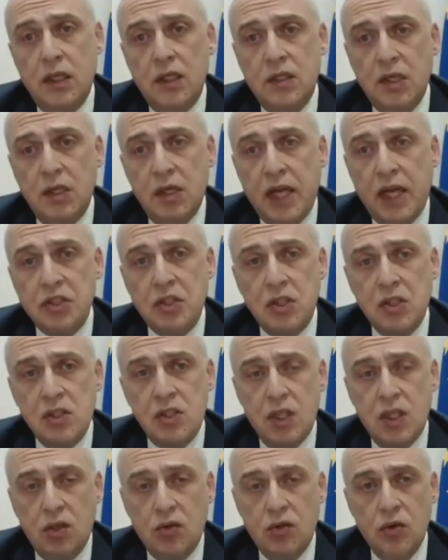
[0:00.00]
international
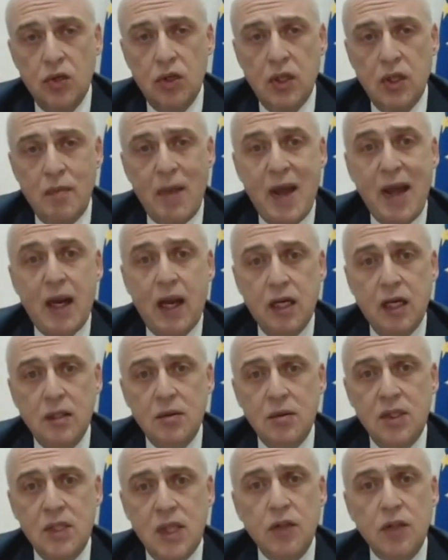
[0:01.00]
security
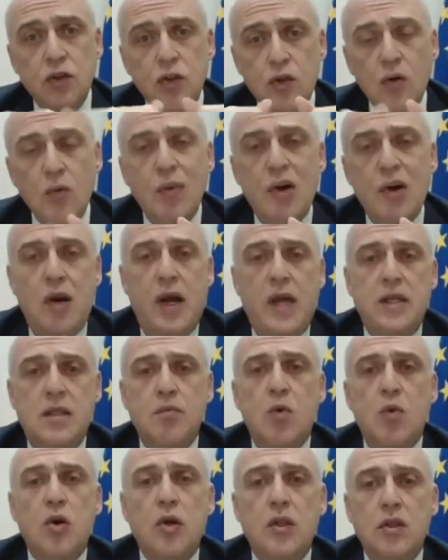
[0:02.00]
mechanisms and human rights
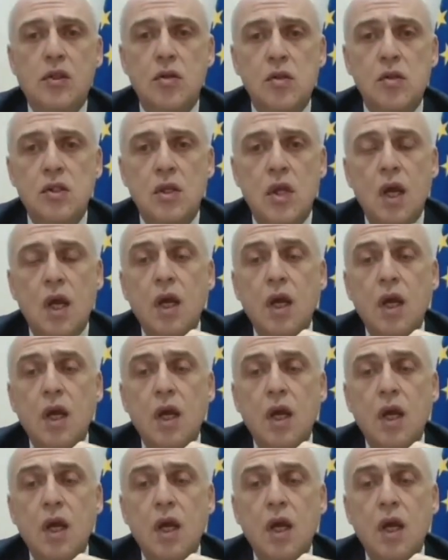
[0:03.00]
monitors,